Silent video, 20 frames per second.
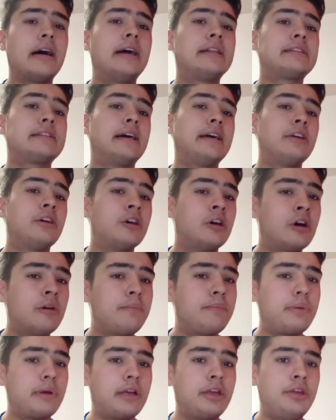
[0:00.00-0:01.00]
and I
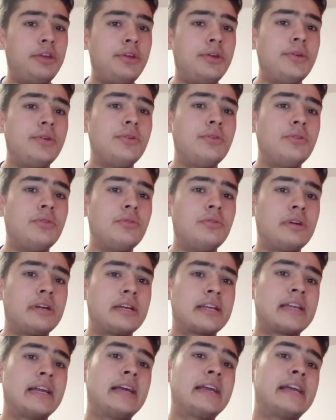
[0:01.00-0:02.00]
hope you
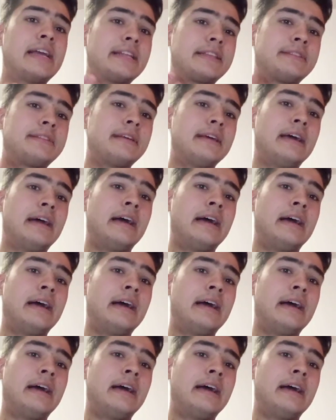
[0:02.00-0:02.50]
can get